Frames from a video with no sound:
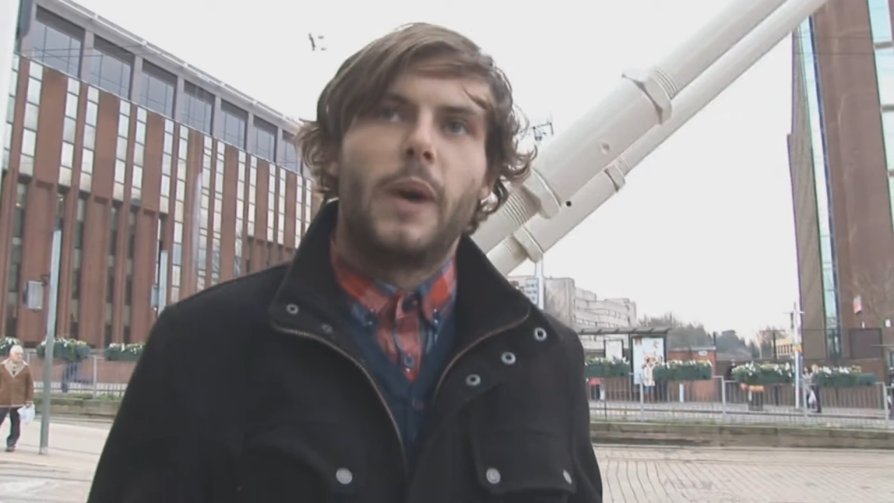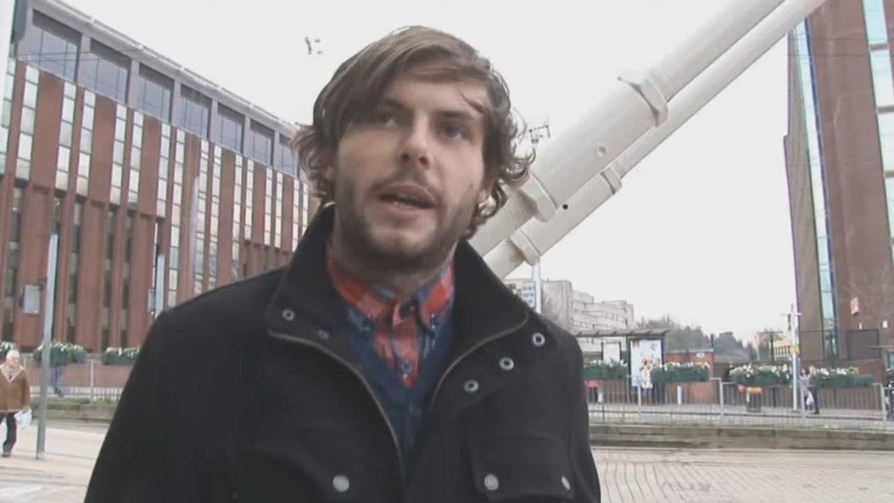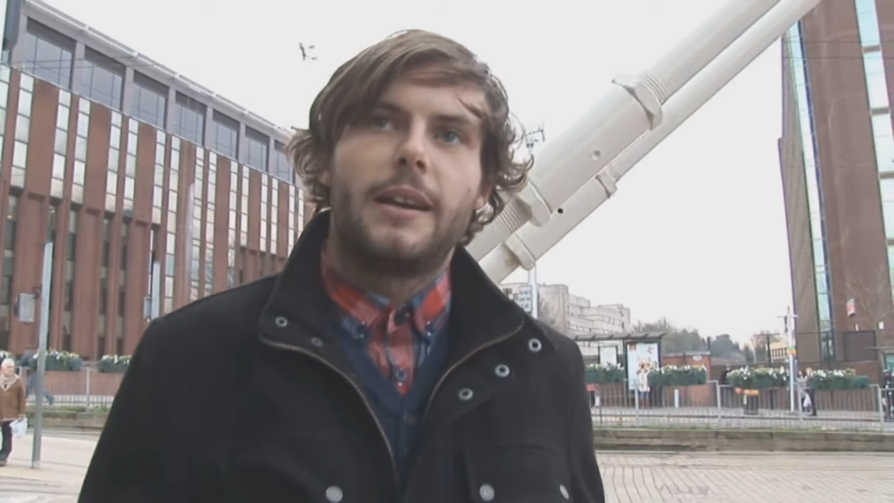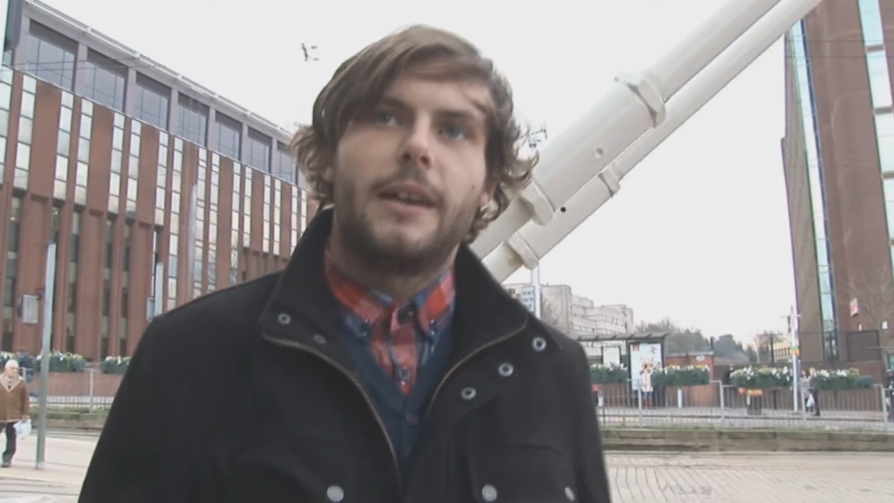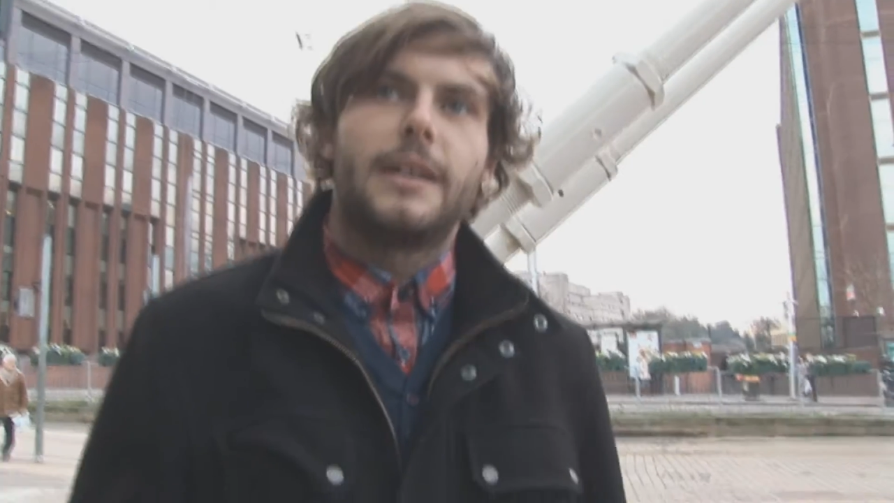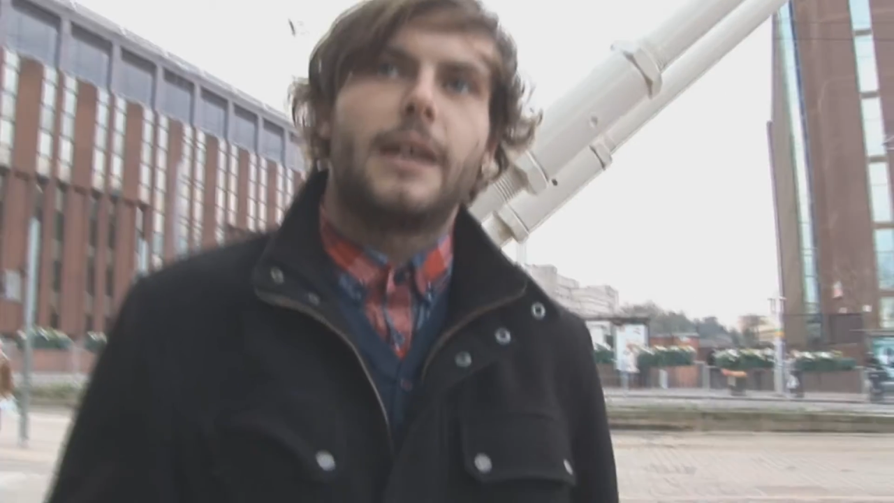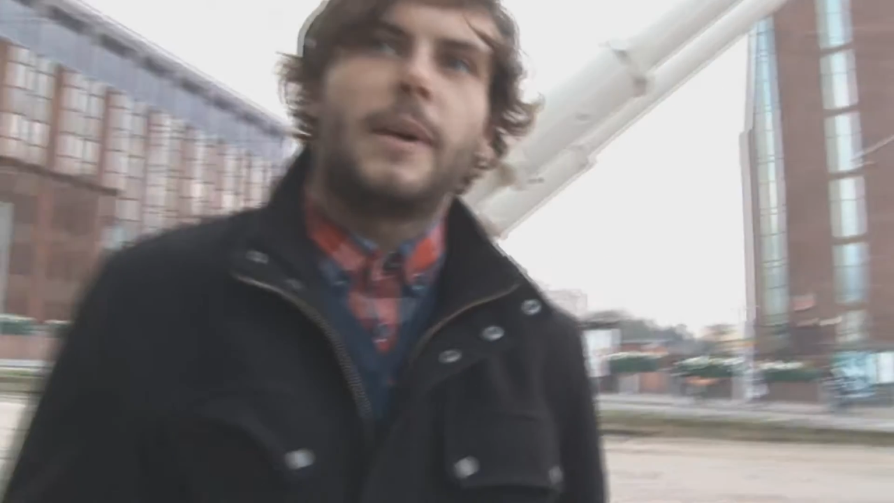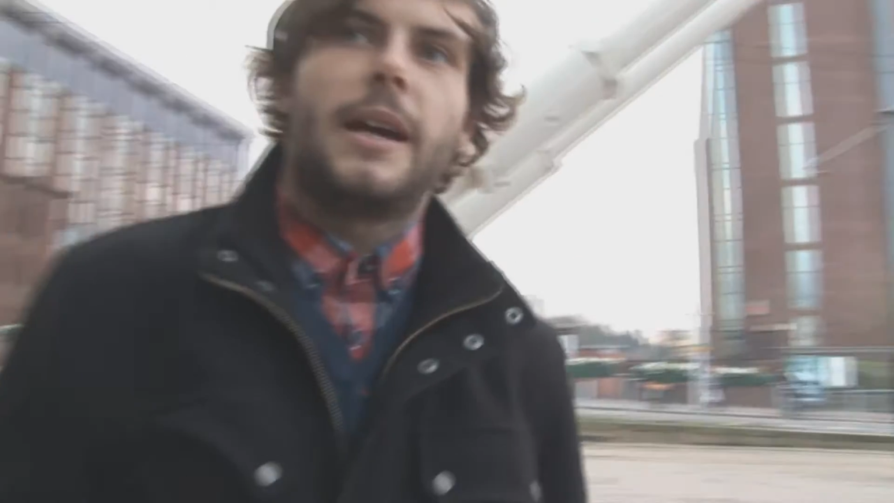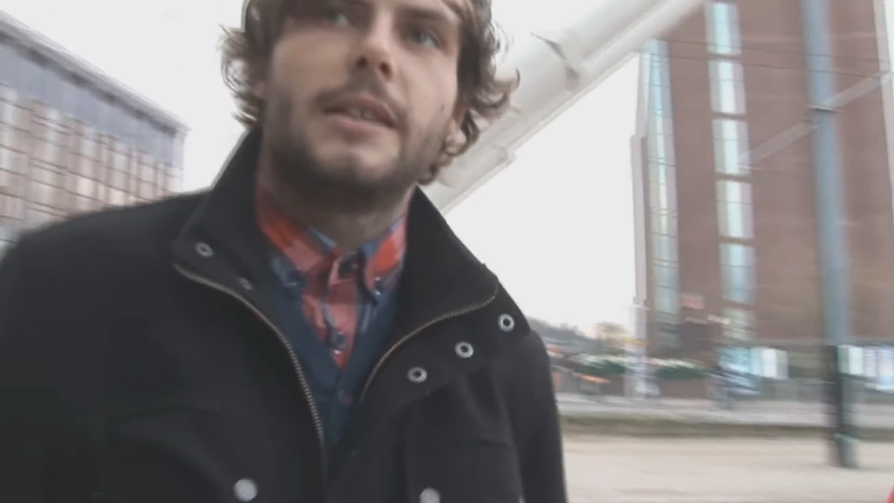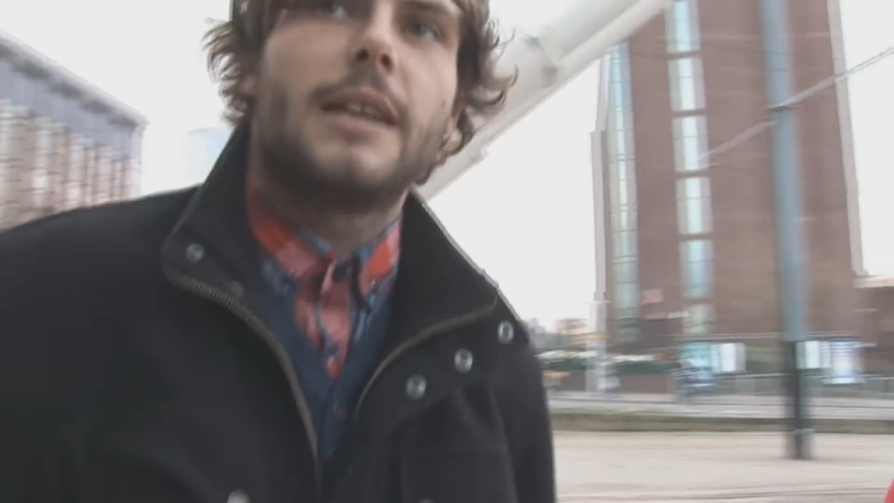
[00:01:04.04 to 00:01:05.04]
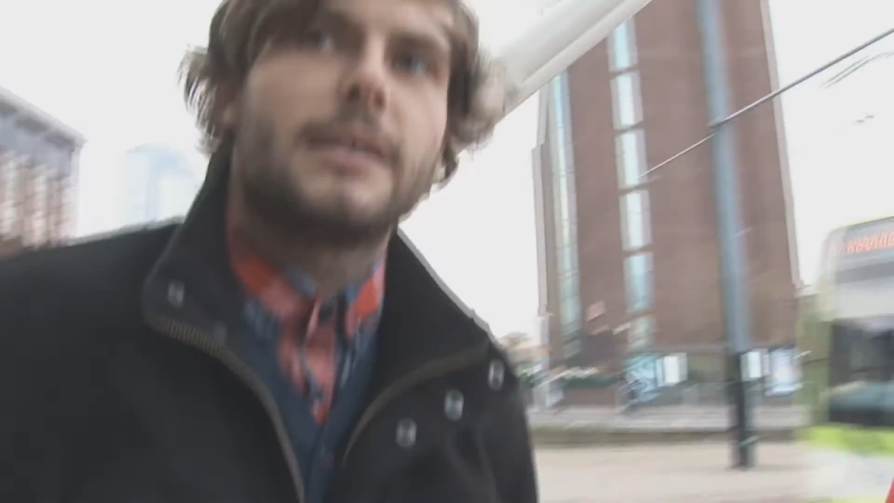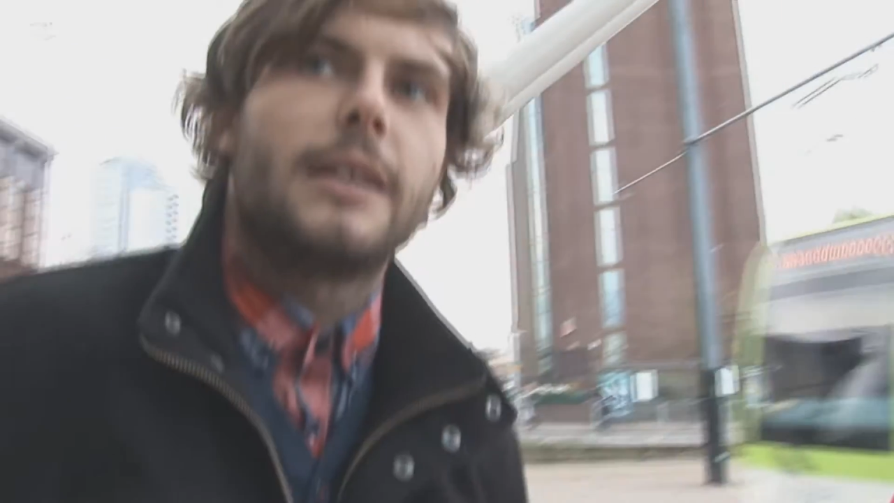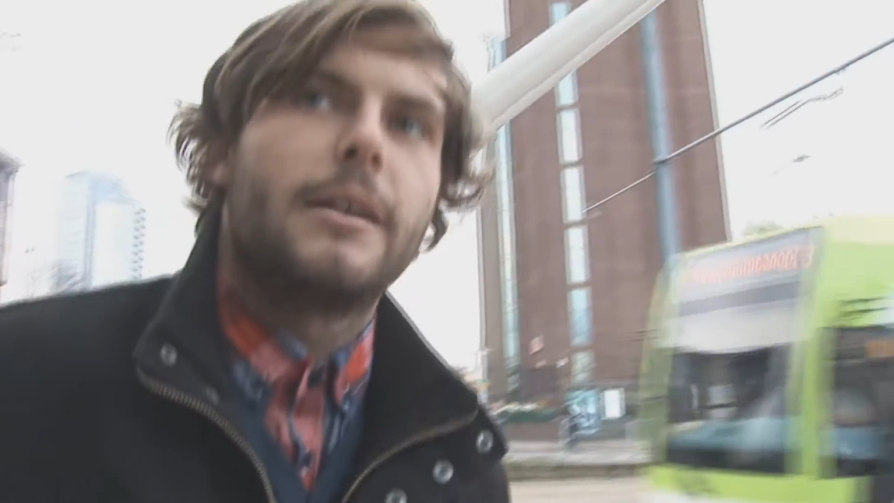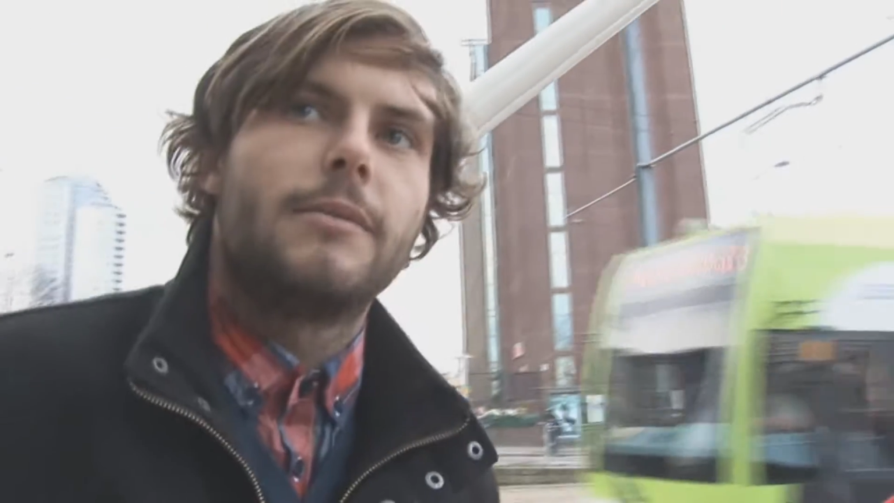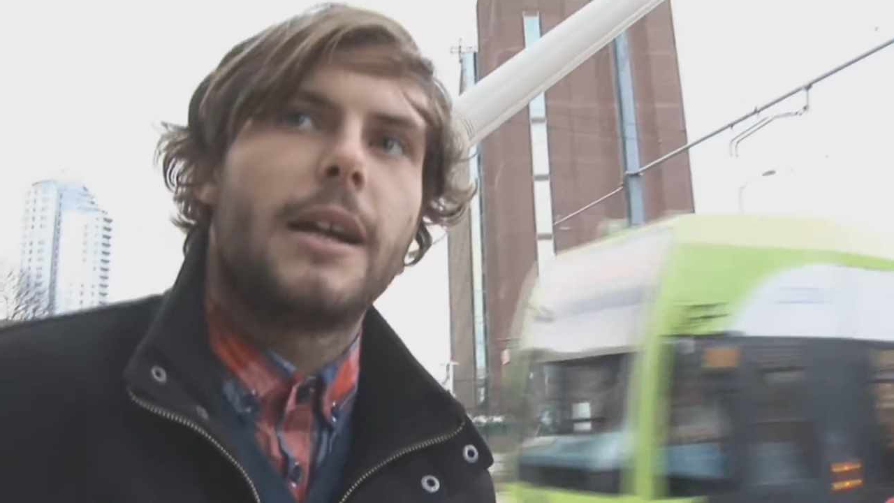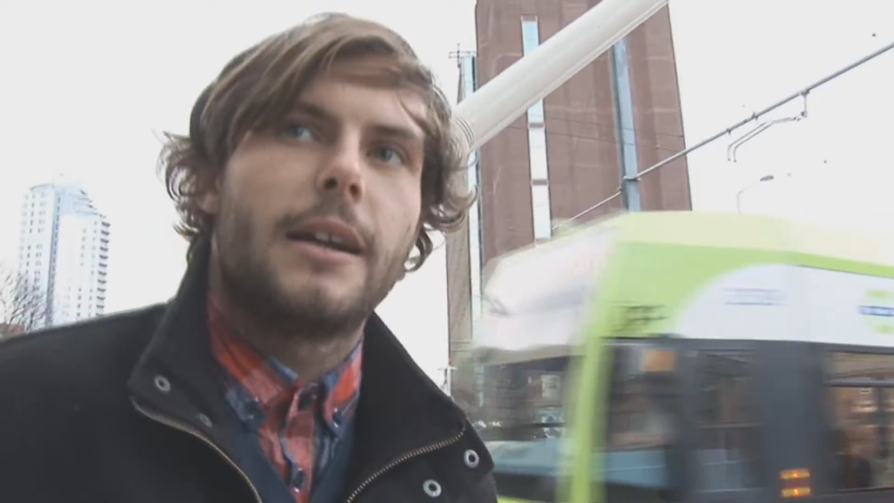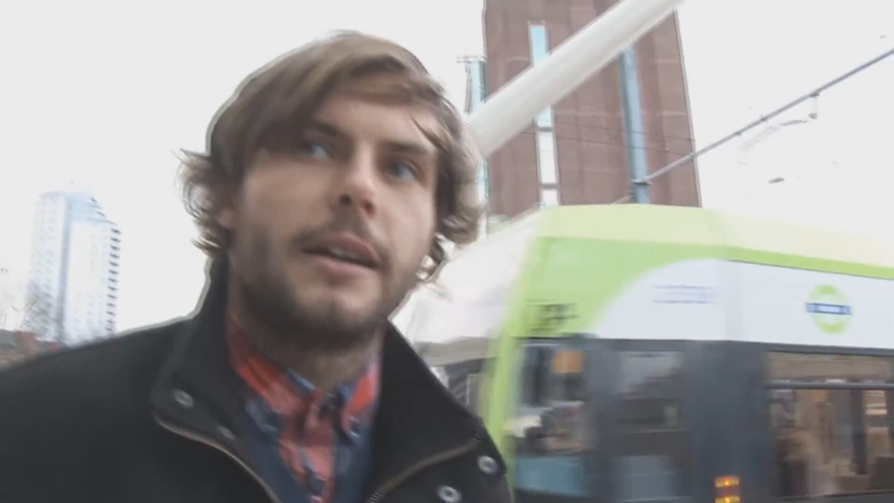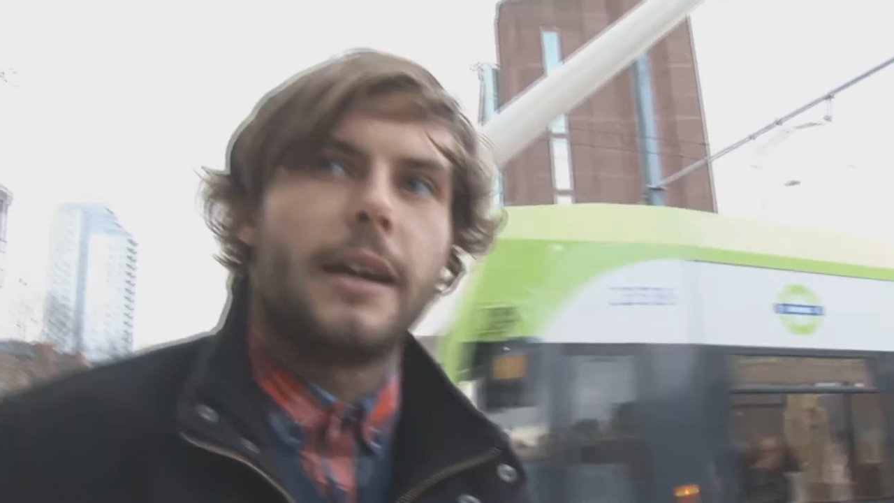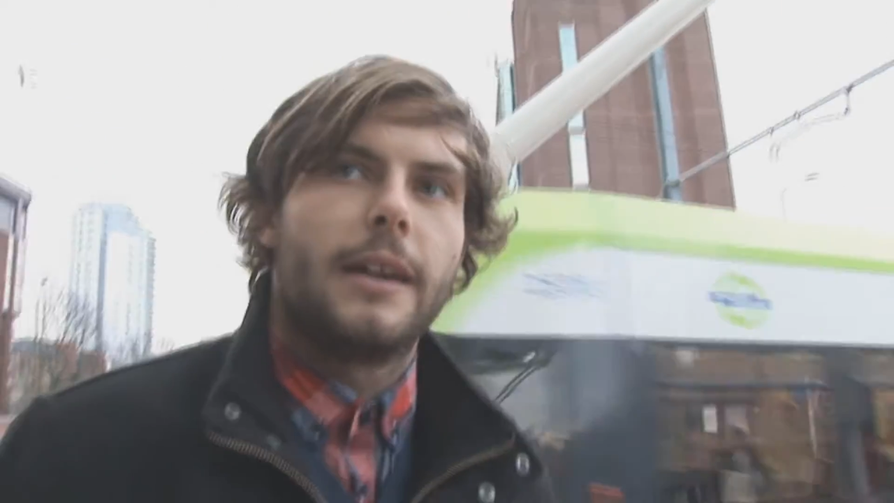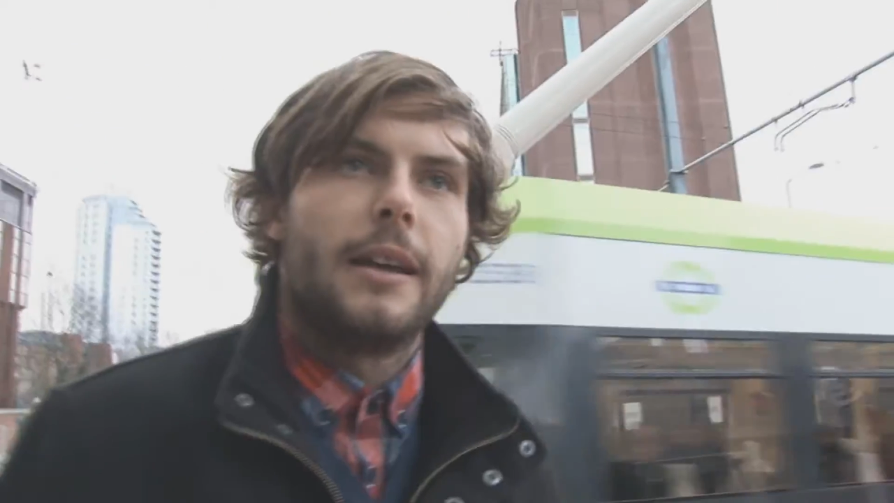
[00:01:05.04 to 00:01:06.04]
wicked idea, mate. It's actually a bad
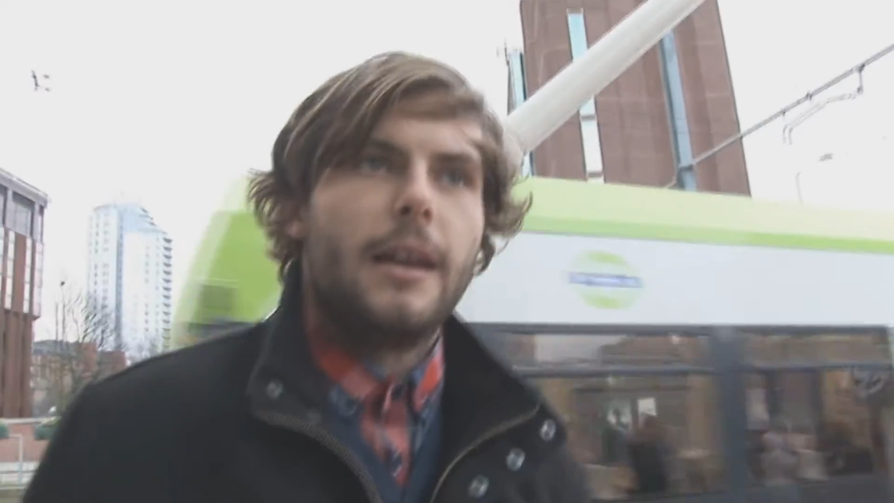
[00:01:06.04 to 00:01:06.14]
idea.